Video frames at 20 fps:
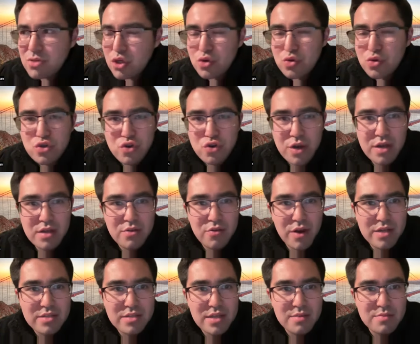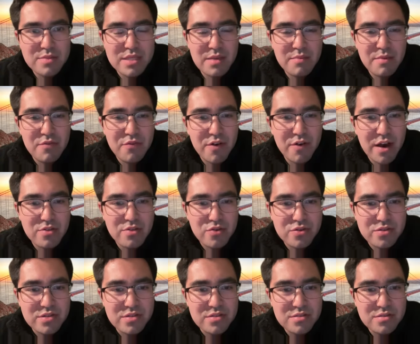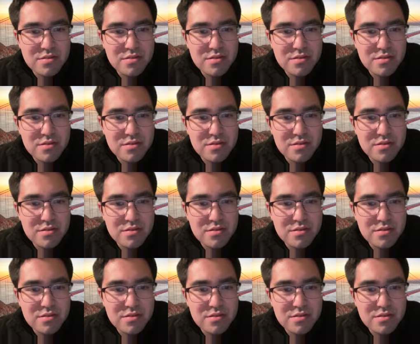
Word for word: two straight Grand Slam semifinals.